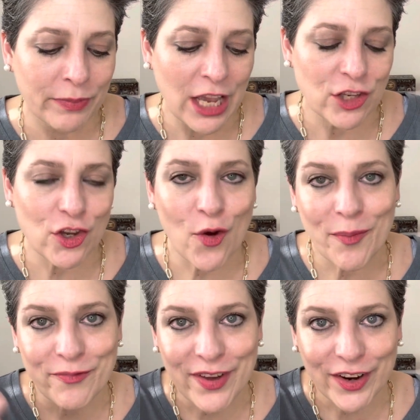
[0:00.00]
so
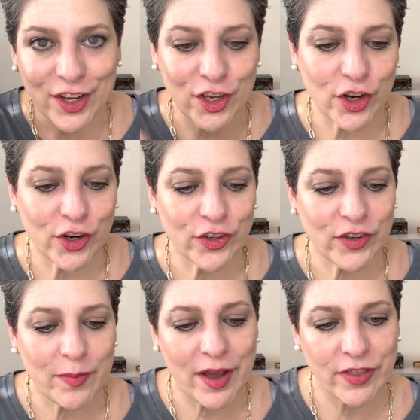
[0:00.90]
I'm very curious
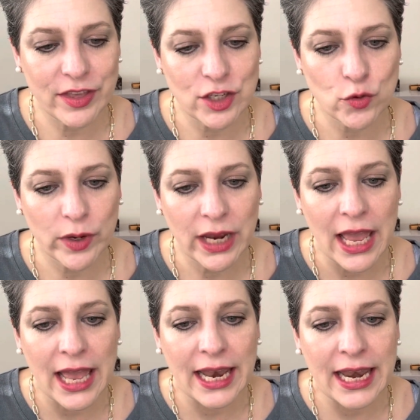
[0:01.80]
about this one.
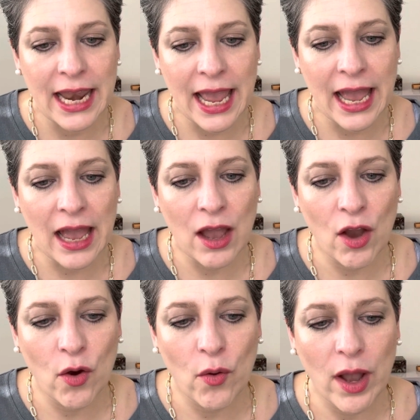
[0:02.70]

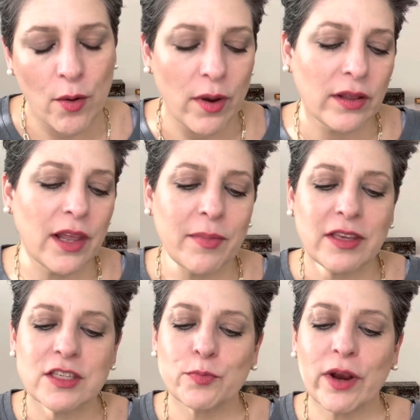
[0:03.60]
Now, well, let
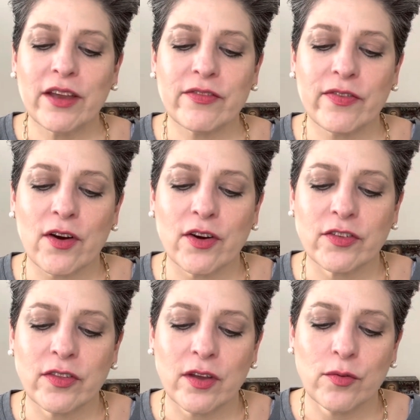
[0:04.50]
me spray it
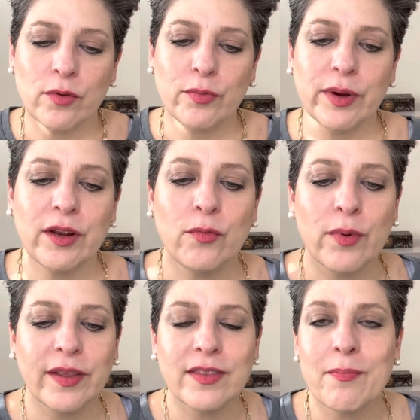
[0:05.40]
first, and then we'll read
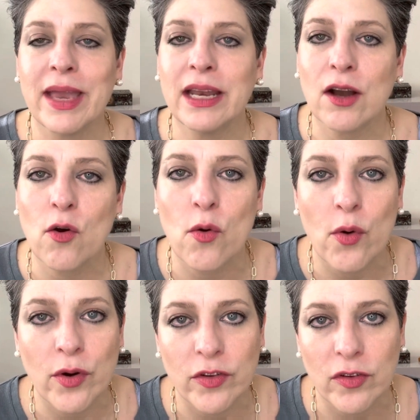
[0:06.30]
what the main
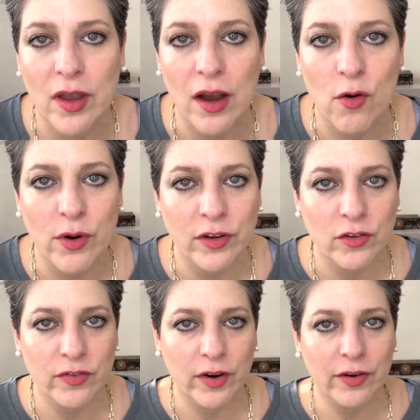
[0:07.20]
accords according
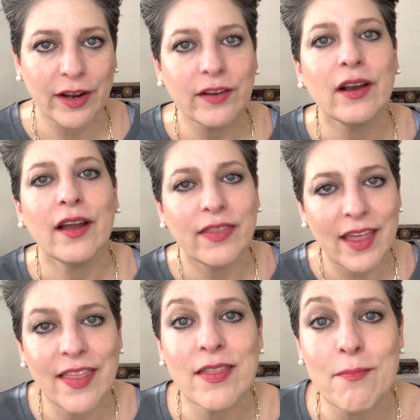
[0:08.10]
to Fragrantica, and
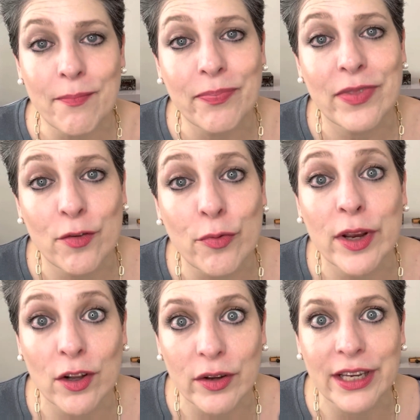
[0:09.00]
then the
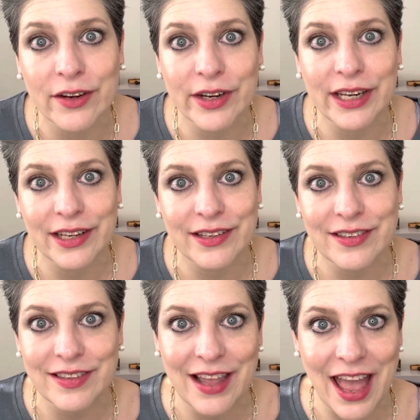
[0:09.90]
real
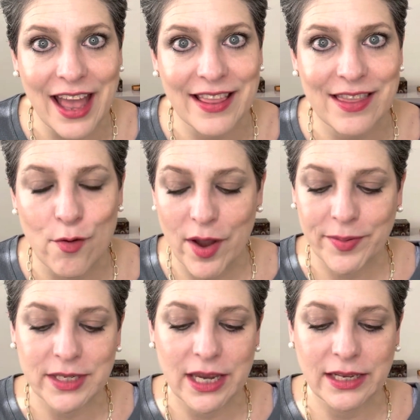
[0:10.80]
ingredients that the
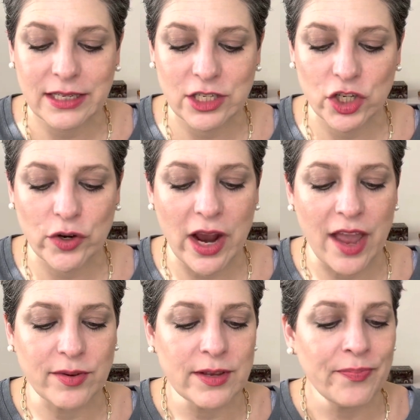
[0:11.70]
website
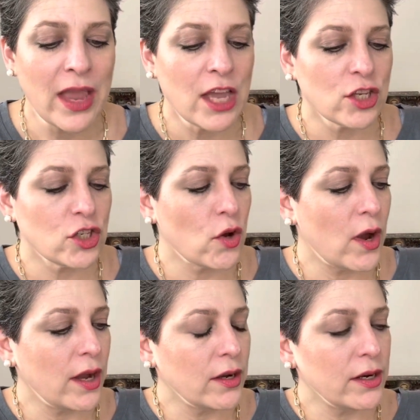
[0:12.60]
describes. So
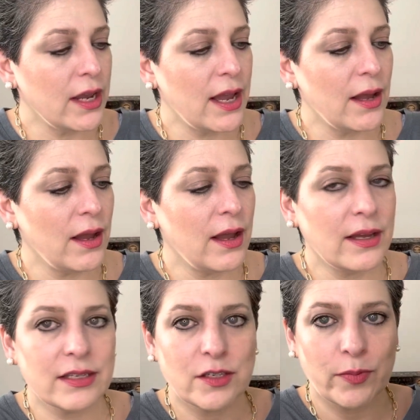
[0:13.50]
I'm
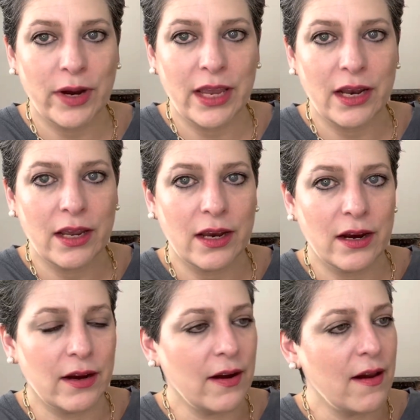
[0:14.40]
gonna spray it
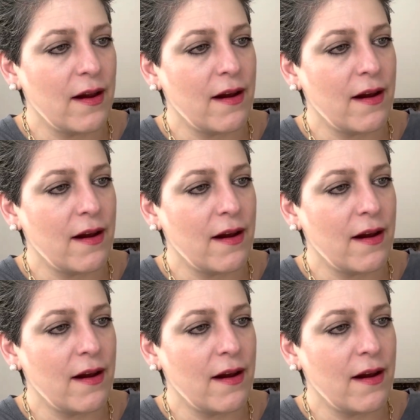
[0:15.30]
here.